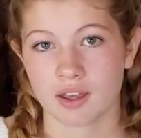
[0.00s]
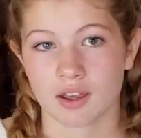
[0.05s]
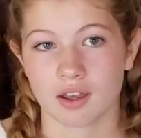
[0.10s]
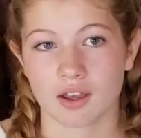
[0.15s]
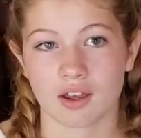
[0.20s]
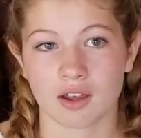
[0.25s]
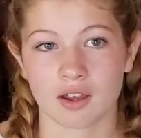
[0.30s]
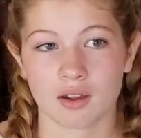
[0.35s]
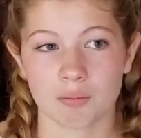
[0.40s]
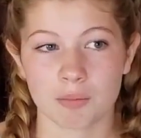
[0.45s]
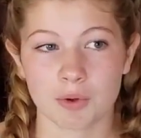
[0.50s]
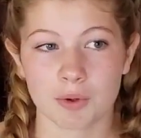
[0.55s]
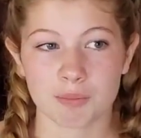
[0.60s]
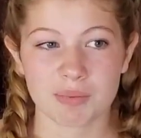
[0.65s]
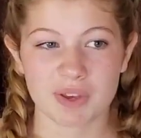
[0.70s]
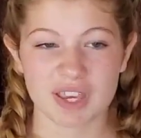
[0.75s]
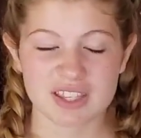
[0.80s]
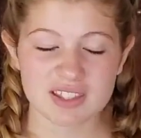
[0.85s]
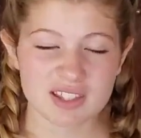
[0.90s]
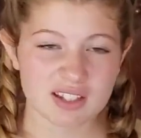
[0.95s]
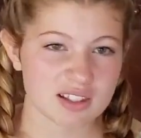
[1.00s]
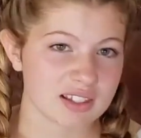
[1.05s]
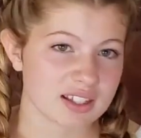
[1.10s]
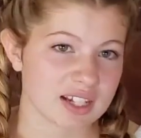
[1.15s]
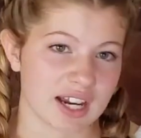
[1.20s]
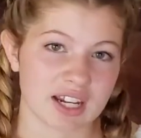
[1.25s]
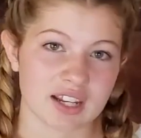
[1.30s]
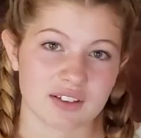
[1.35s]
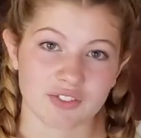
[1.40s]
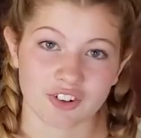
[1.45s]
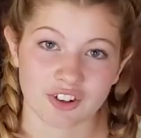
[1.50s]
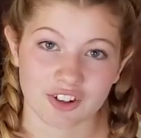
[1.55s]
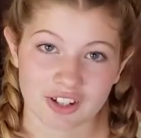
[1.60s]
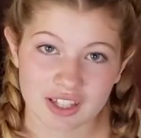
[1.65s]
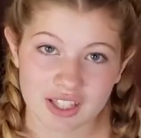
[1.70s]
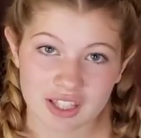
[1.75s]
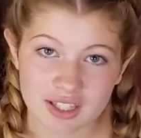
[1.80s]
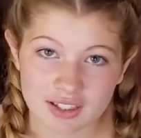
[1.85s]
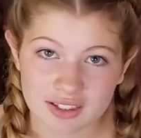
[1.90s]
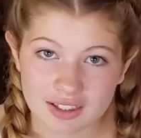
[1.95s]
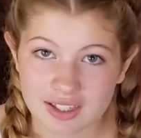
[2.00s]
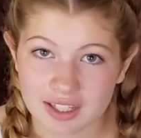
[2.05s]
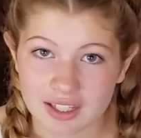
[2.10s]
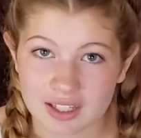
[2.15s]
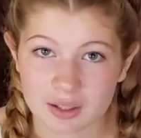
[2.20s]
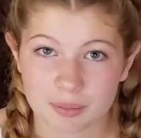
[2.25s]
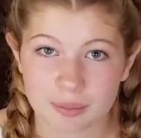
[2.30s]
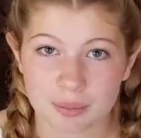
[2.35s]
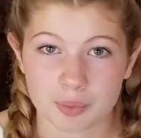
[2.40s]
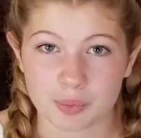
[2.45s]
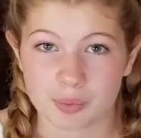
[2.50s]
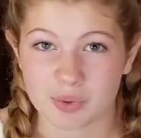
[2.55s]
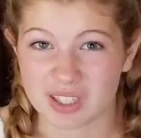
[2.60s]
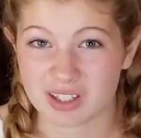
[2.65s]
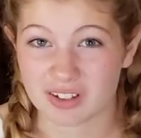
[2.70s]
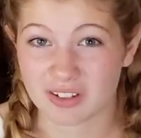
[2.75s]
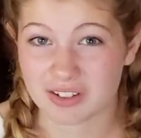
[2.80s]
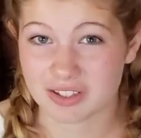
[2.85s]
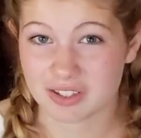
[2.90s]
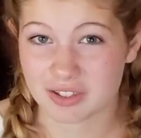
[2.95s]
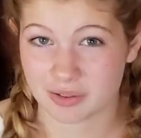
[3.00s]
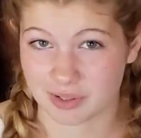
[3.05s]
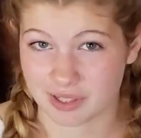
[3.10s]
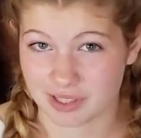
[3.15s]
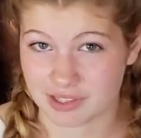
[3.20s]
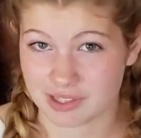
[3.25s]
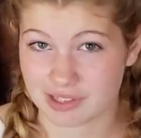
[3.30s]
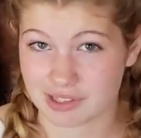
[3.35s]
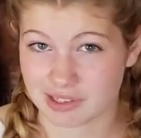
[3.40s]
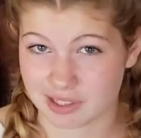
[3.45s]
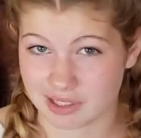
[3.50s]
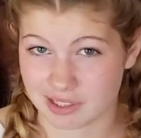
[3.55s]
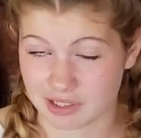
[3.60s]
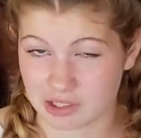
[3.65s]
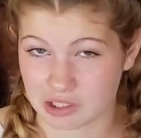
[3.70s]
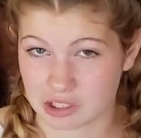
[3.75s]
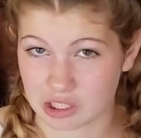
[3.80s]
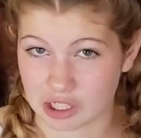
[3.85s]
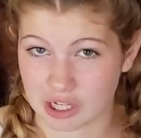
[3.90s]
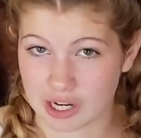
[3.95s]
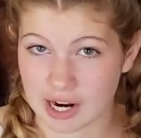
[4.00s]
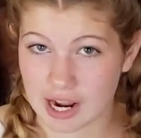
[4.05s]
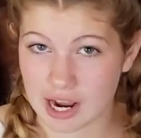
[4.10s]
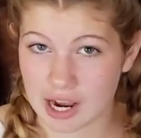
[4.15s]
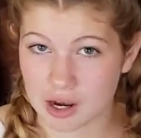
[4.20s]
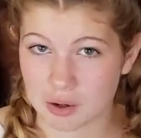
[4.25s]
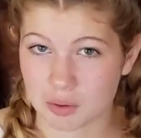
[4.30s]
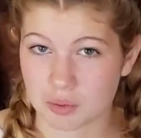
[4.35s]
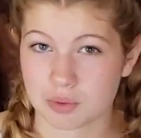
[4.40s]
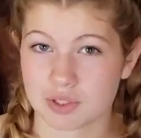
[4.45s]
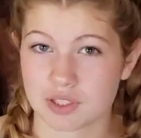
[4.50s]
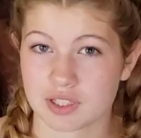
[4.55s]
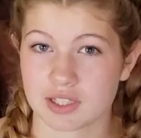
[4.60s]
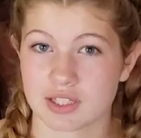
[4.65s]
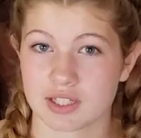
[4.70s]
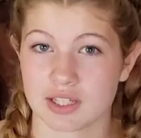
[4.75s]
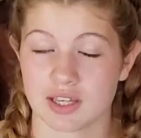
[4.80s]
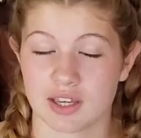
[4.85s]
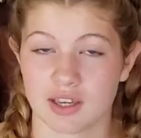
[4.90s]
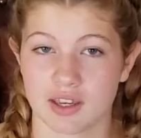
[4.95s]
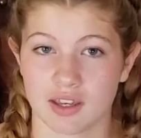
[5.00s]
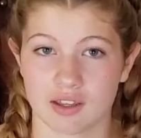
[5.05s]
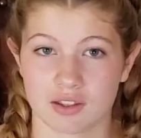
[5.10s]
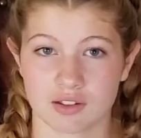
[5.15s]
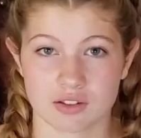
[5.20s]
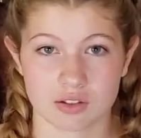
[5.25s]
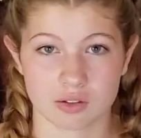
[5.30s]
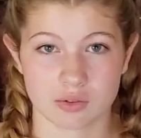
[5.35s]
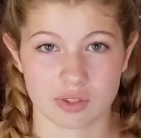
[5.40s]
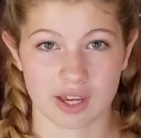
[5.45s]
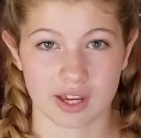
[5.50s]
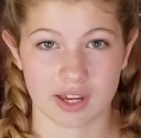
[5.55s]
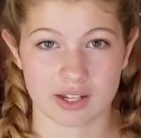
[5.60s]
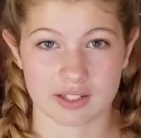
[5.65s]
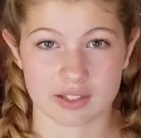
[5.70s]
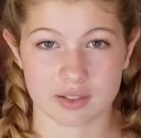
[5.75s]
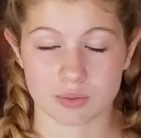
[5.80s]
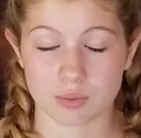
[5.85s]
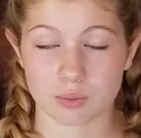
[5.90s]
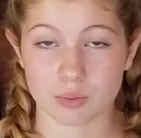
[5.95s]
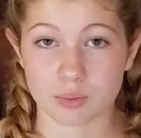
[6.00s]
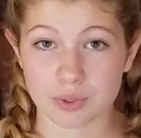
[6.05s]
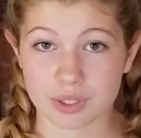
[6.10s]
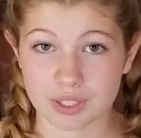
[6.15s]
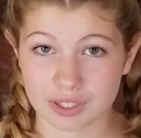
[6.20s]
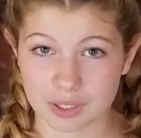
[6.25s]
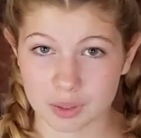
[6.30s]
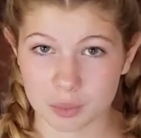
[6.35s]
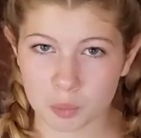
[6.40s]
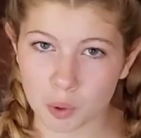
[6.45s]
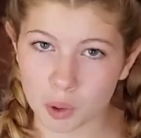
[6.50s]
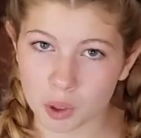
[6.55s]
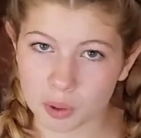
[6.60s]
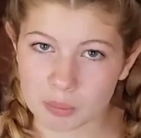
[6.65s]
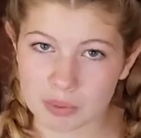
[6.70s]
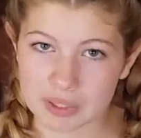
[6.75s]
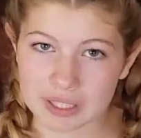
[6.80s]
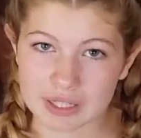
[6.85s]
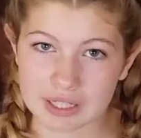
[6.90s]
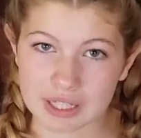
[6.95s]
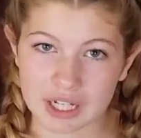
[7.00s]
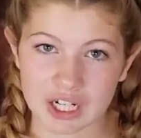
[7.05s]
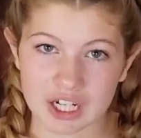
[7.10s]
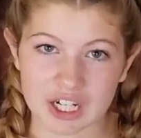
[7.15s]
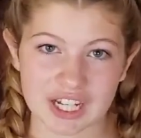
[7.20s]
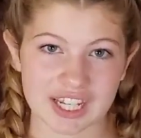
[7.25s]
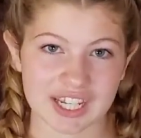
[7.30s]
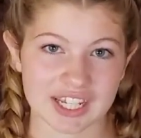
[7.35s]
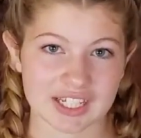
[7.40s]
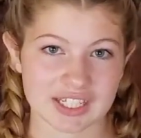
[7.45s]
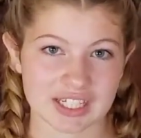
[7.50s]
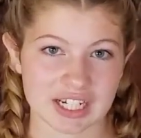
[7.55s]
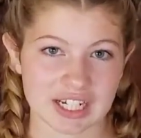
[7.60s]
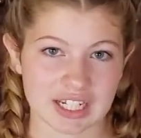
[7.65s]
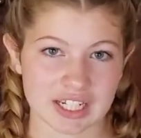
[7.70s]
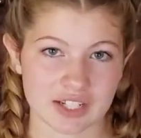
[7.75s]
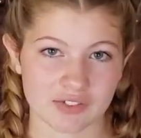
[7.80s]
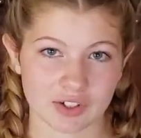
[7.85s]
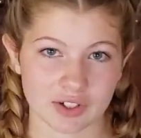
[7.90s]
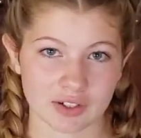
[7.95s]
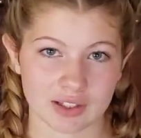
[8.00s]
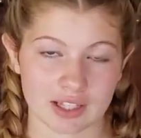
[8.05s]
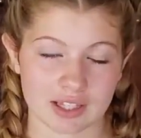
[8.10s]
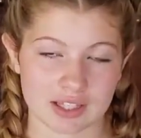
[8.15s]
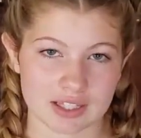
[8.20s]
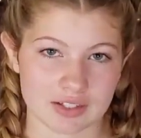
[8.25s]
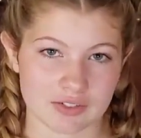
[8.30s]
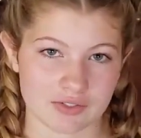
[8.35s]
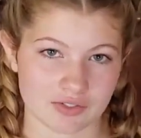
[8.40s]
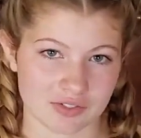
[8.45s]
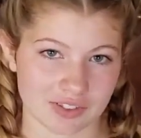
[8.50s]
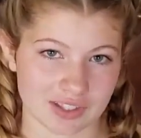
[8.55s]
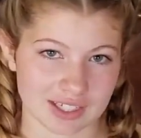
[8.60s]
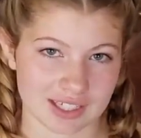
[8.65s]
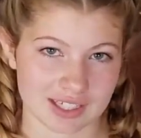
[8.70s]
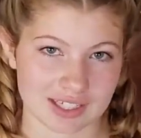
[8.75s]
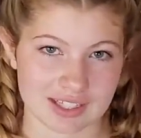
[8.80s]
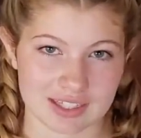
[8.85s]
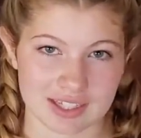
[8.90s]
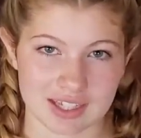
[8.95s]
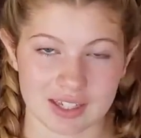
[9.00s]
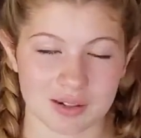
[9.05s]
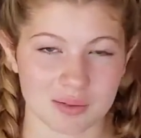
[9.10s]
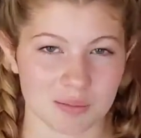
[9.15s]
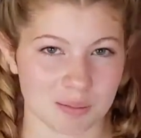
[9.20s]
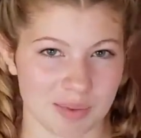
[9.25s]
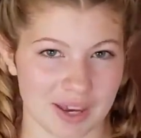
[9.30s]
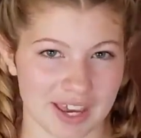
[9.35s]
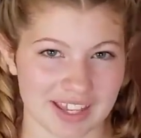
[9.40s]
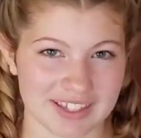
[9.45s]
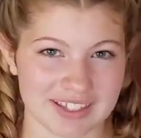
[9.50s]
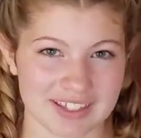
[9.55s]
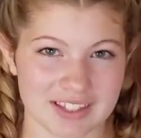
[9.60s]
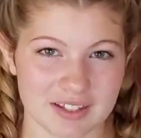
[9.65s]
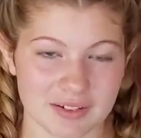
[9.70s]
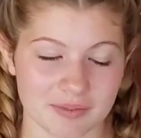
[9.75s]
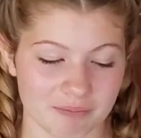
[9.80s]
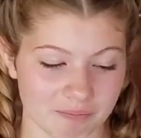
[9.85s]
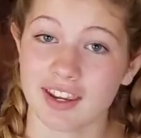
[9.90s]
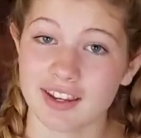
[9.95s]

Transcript: But basically I give her a heat lamp. We also insulated her house so that it's really warm in there, and I give her lots of fleece and beds.